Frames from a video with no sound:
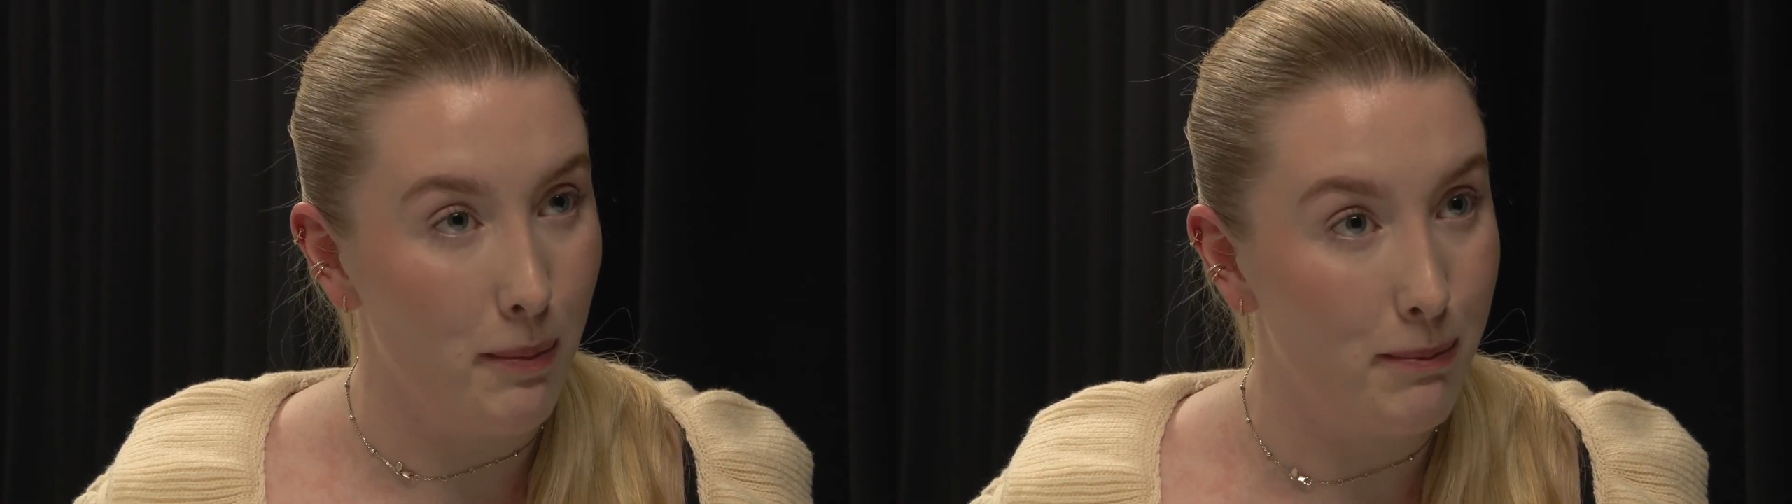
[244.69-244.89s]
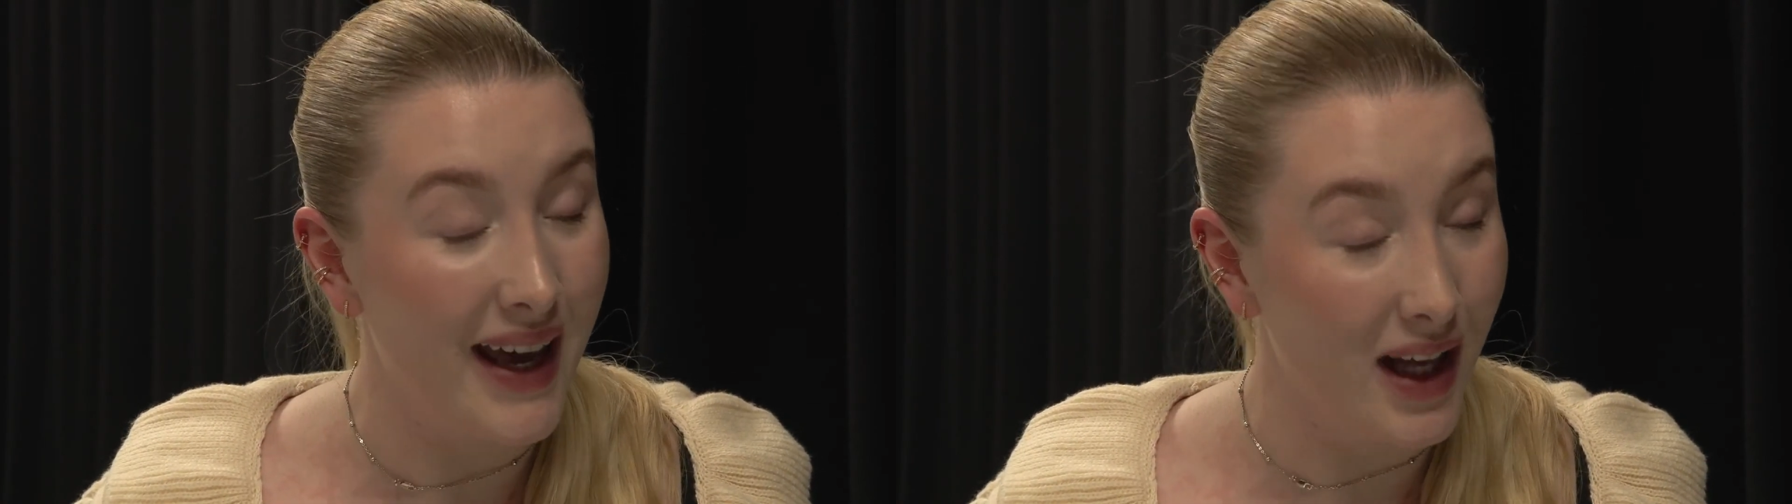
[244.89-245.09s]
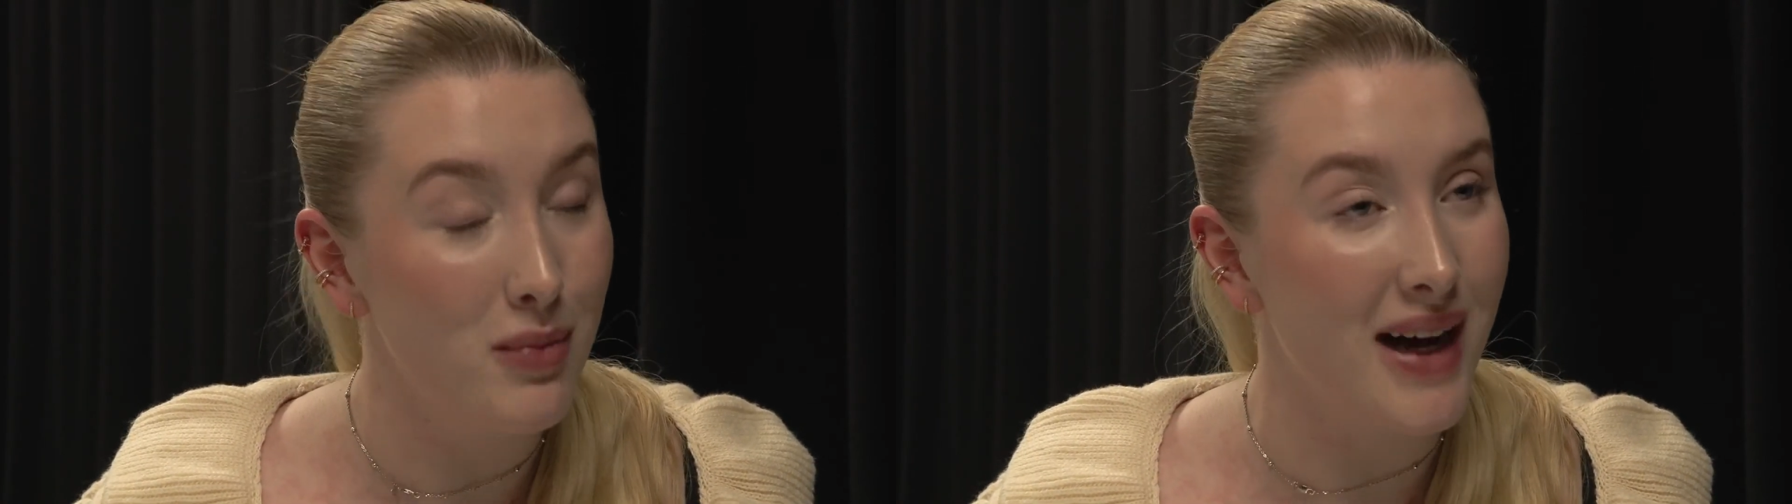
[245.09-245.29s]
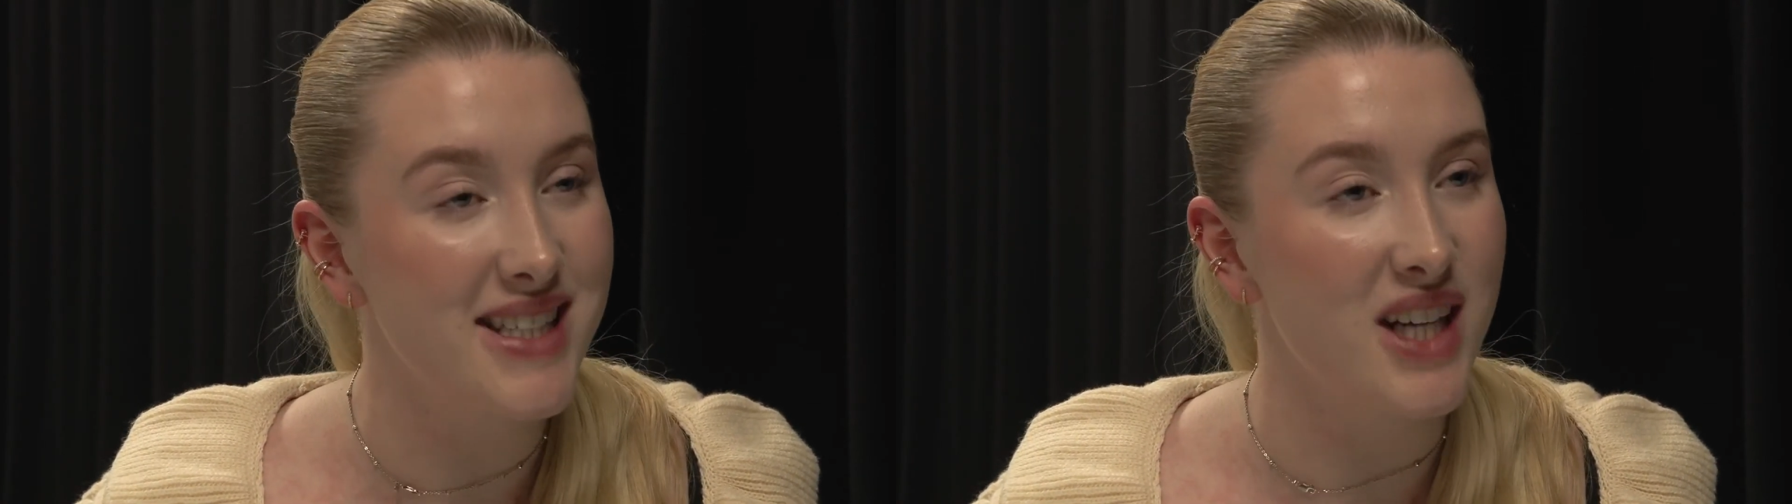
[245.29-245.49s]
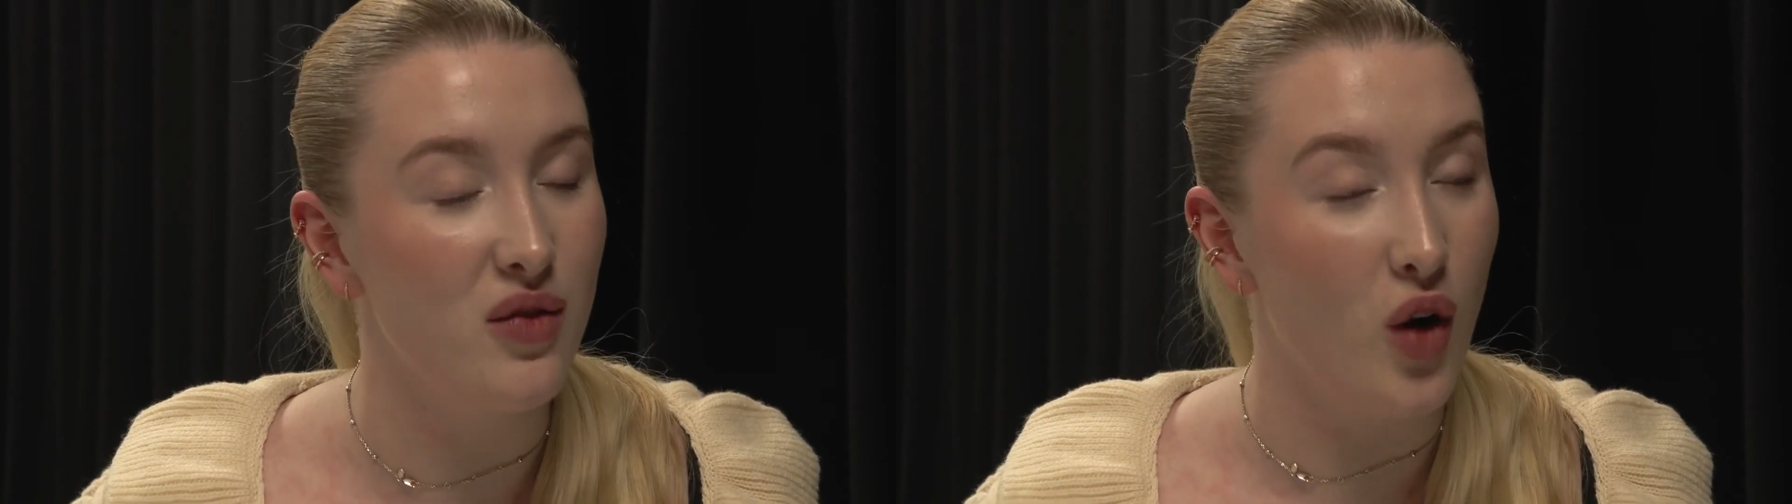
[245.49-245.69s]
impale
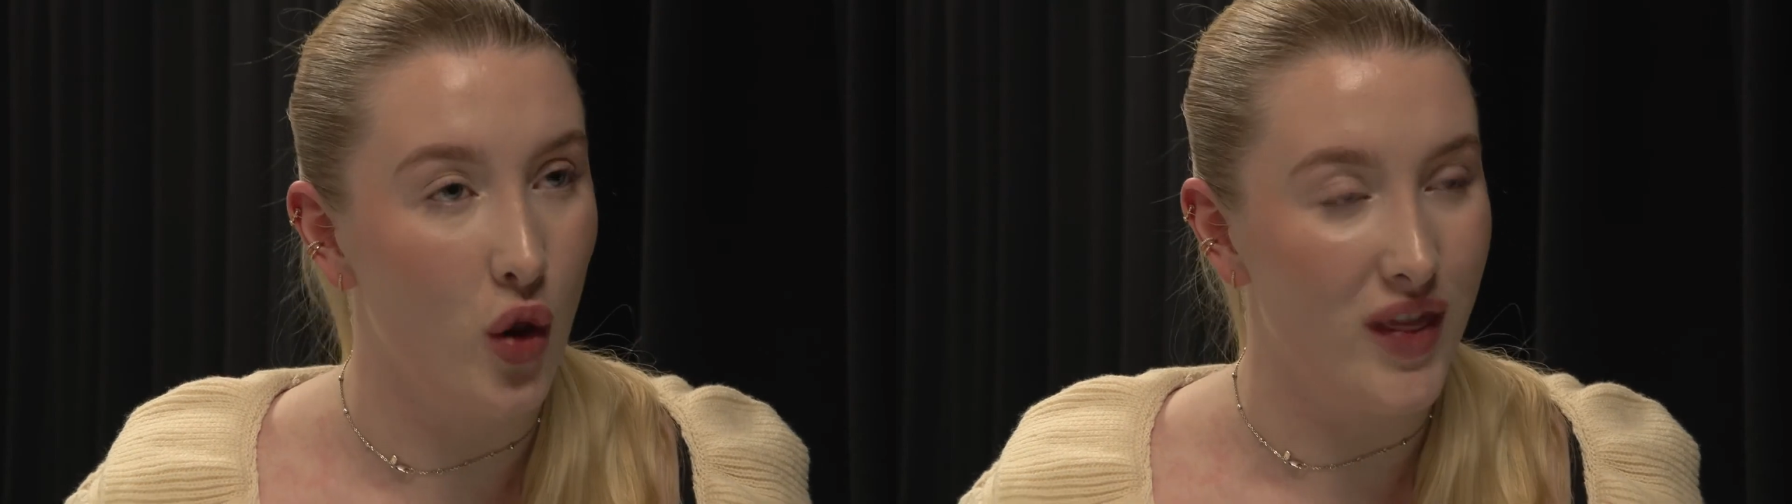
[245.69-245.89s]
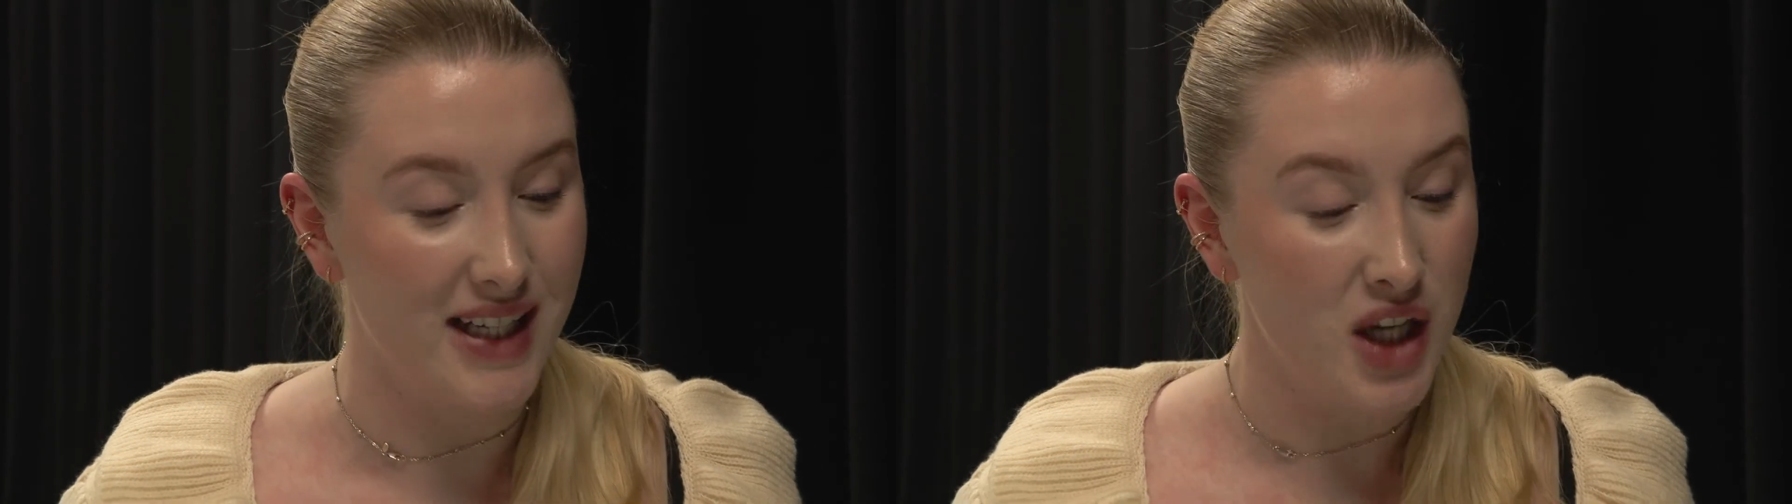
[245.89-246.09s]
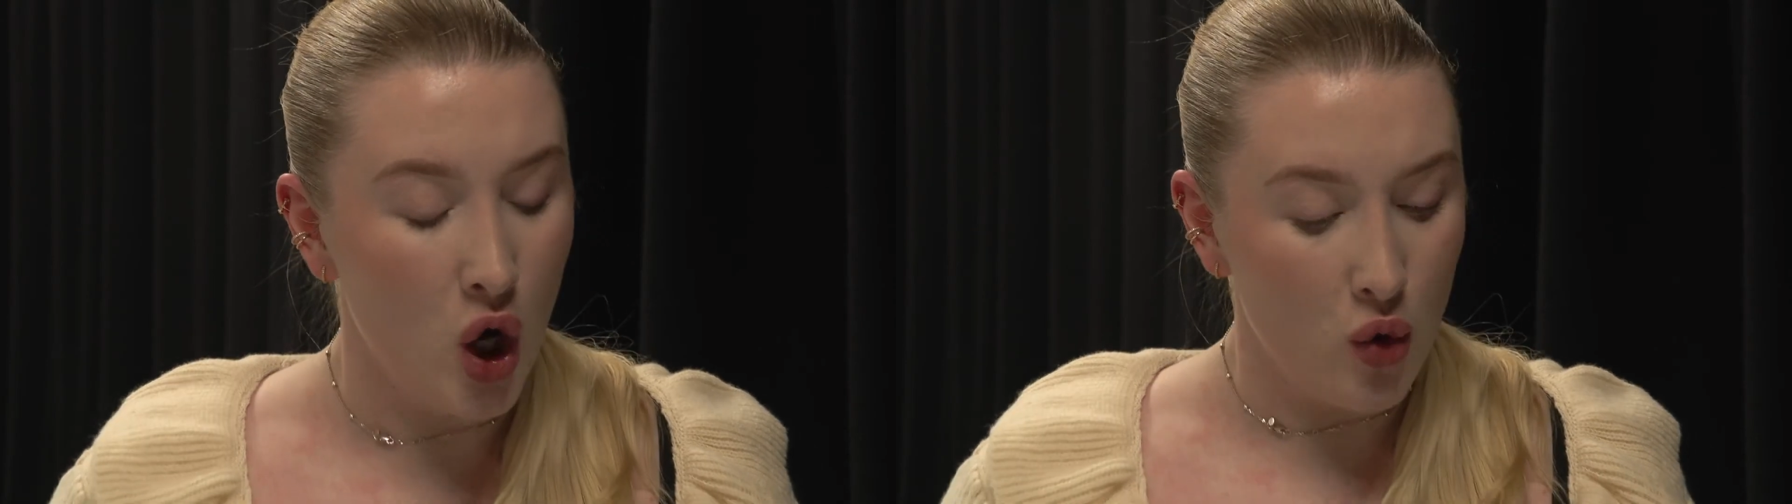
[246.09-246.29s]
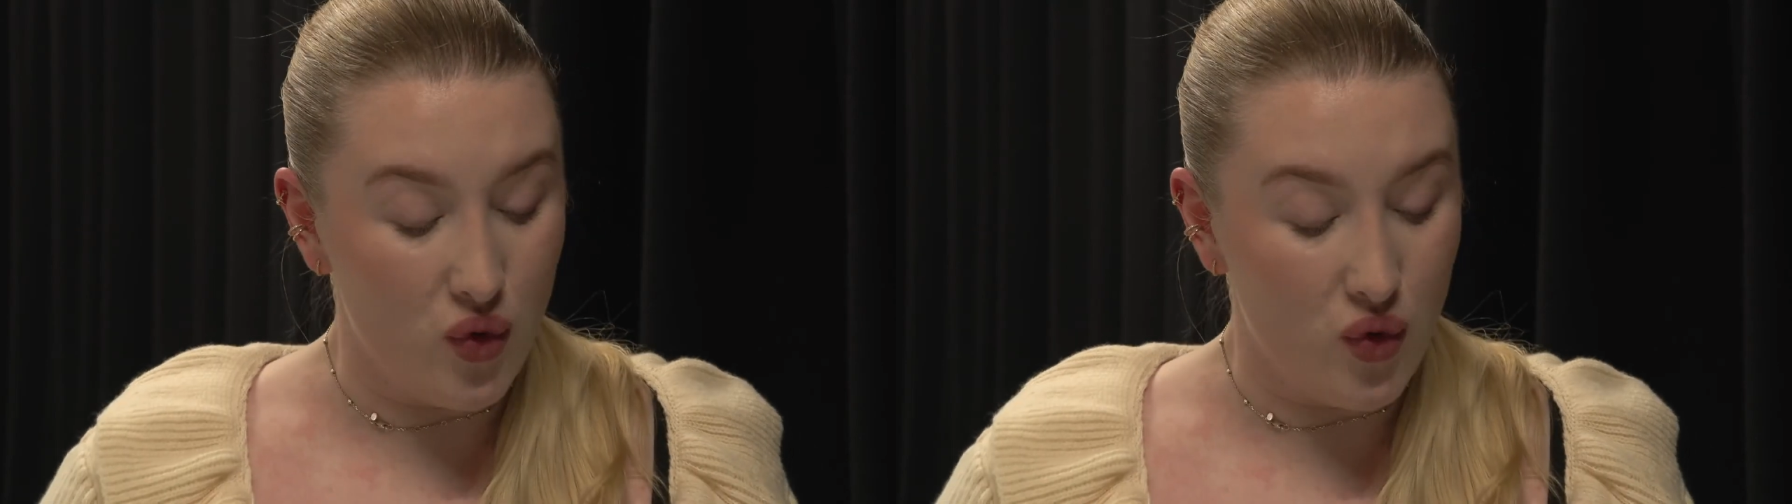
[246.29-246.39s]
myself on this